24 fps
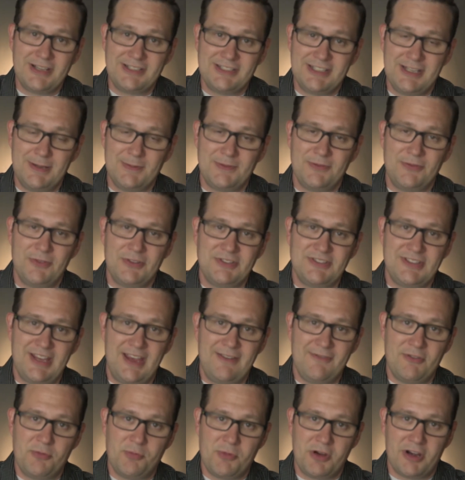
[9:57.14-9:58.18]
tips for
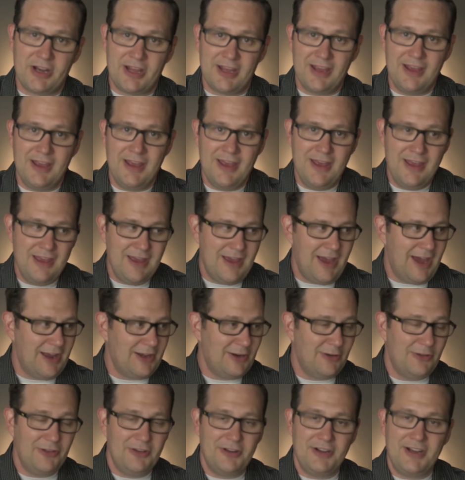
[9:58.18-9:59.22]
saving money. I
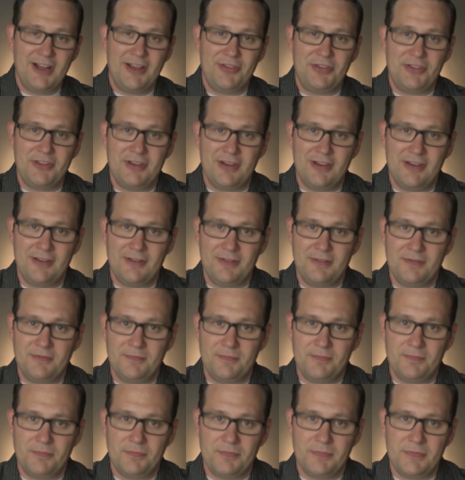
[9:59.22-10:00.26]
know they're not the
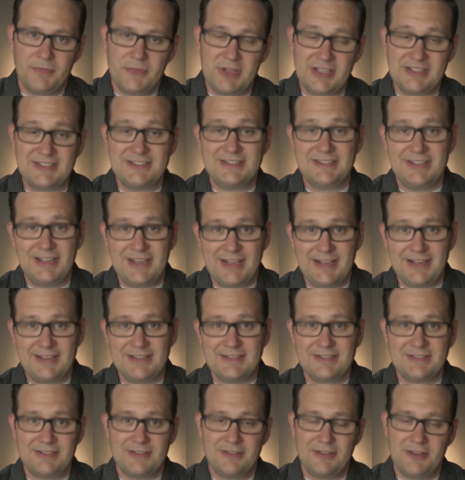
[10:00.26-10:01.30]

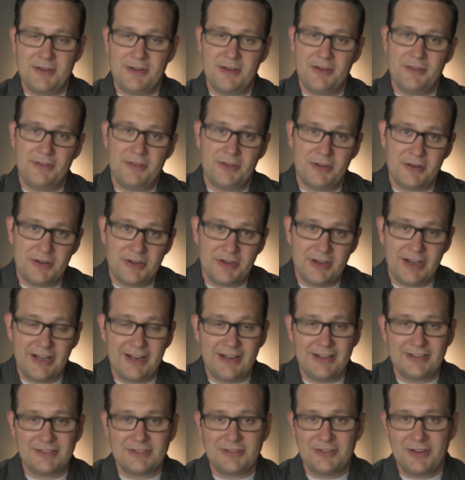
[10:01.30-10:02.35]
sleekest or the
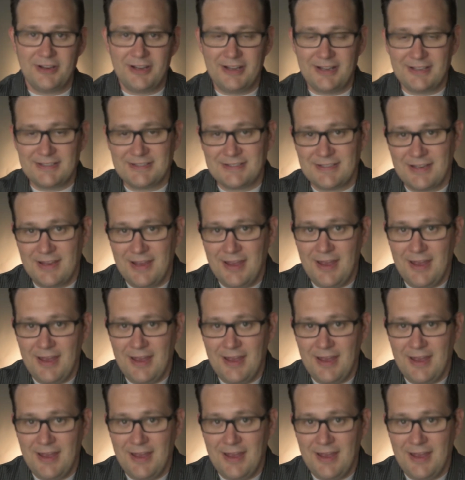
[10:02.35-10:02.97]
nittiest grittiest.